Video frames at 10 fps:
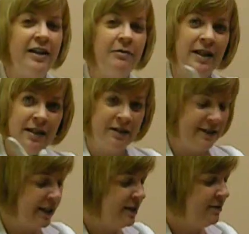Are you wearing
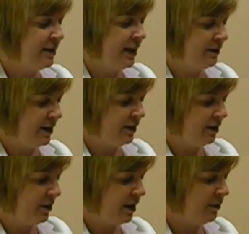your sunscreen out
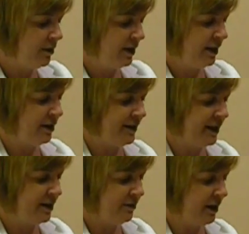there? You better be wearing your
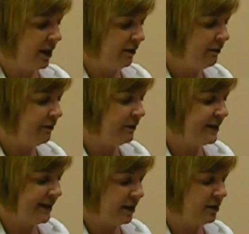sunscreen
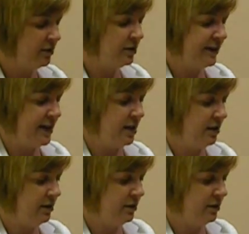every single day.